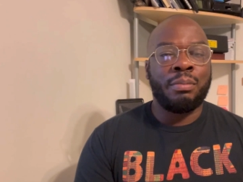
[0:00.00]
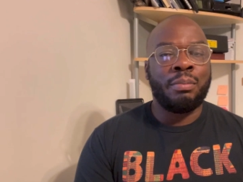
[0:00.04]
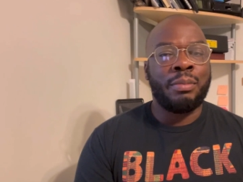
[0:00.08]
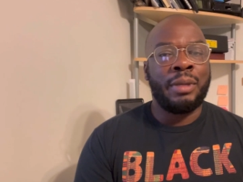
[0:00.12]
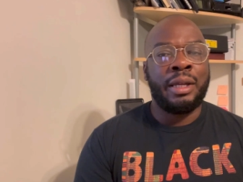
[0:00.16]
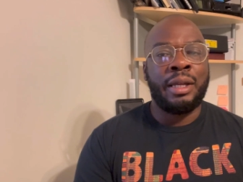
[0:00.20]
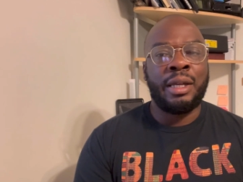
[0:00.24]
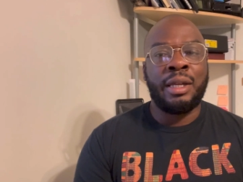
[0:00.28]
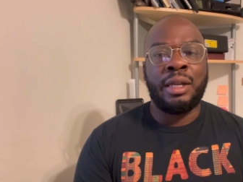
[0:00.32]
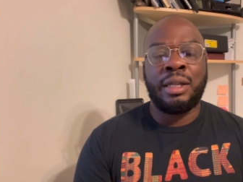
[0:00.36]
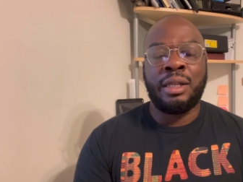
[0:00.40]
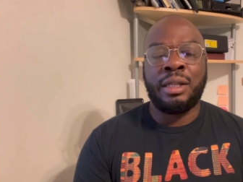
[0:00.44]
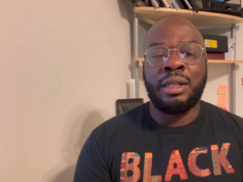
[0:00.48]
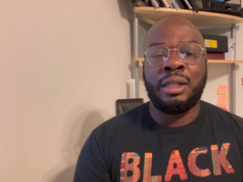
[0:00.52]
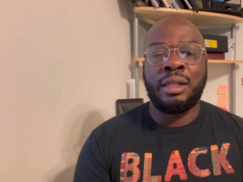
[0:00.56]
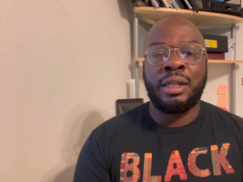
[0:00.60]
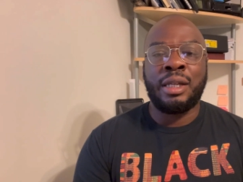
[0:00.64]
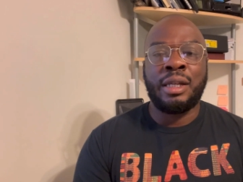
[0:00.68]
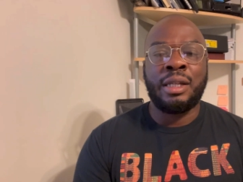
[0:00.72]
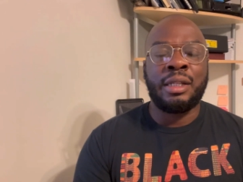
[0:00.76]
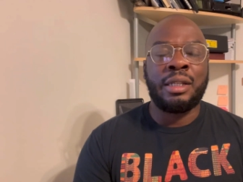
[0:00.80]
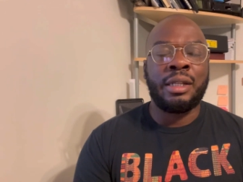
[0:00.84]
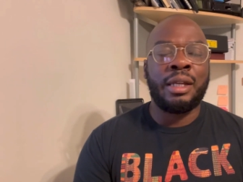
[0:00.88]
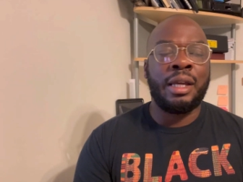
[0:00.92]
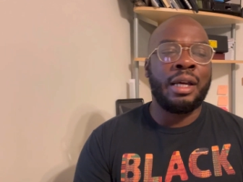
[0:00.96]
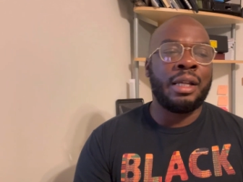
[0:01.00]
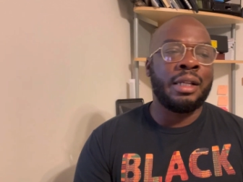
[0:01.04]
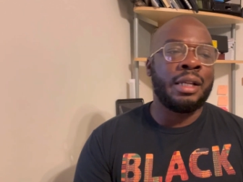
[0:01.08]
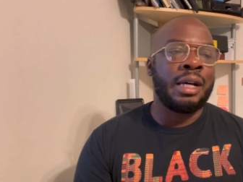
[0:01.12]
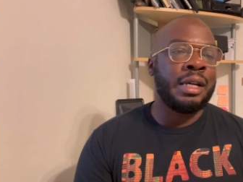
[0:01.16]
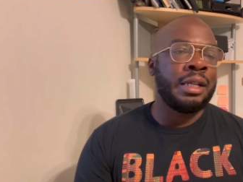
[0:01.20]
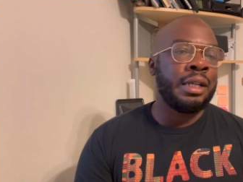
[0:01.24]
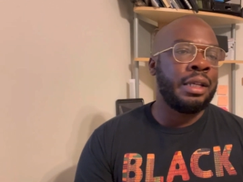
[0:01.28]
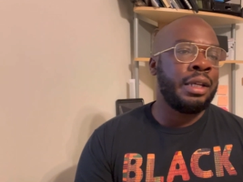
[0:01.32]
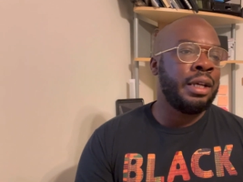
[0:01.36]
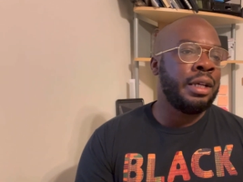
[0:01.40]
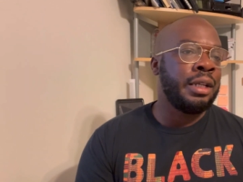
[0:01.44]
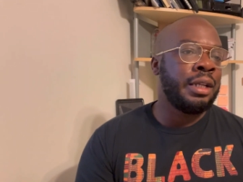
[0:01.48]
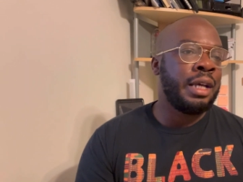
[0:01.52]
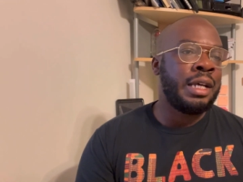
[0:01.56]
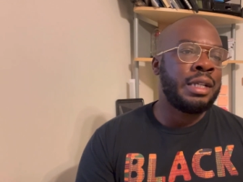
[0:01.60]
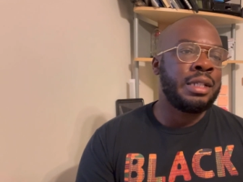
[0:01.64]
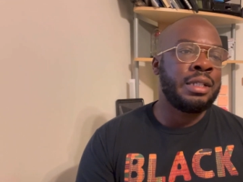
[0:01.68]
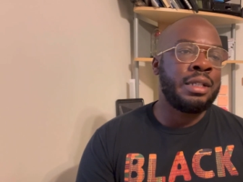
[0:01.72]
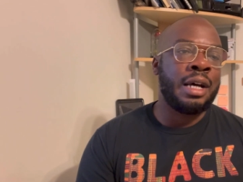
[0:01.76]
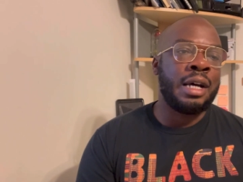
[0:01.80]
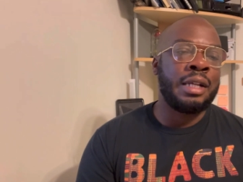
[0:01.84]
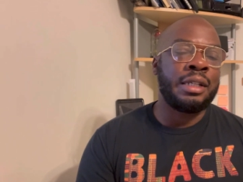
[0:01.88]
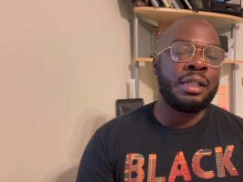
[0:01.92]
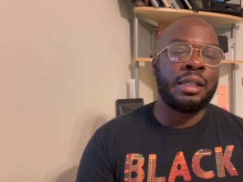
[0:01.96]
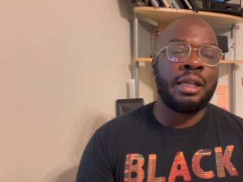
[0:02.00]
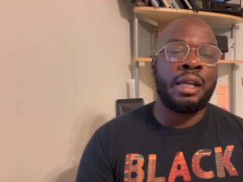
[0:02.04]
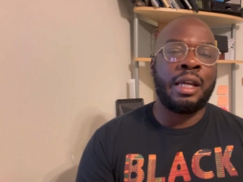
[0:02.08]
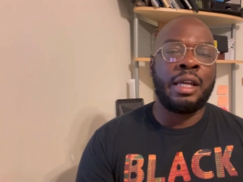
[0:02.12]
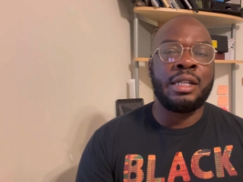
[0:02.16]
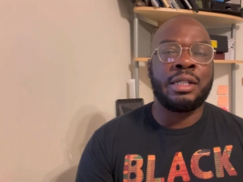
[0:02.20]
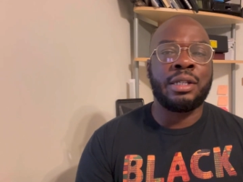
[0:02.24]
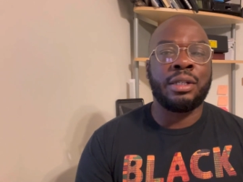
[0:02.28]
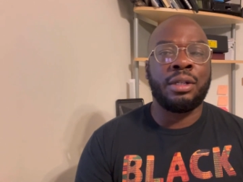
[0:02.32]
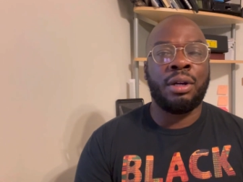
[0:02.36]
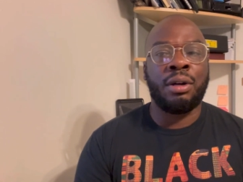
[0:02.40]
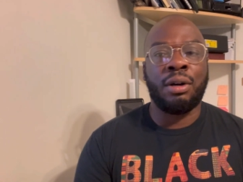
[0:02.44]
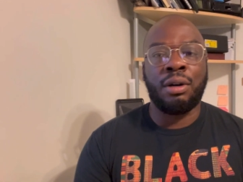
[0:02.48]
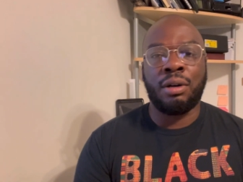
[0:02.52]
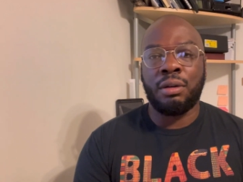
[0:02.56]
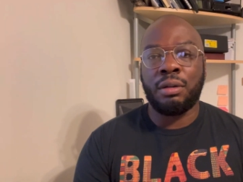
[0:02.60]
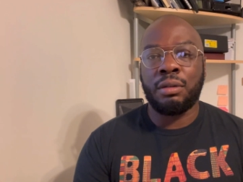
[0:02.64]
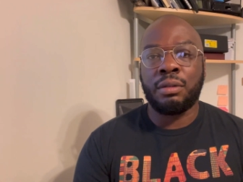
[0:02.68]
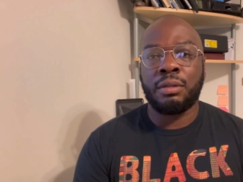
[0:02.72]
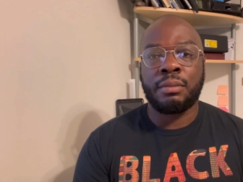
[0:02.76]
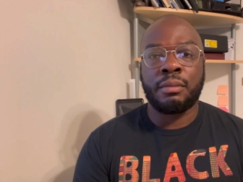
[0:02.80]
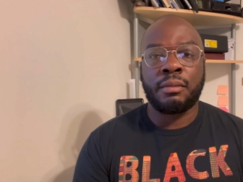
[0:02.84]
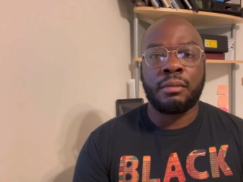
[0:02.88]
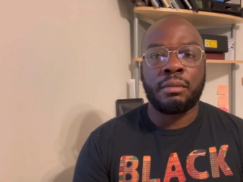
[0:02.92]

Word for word: Man, get the hell out of here. That's not the case at all.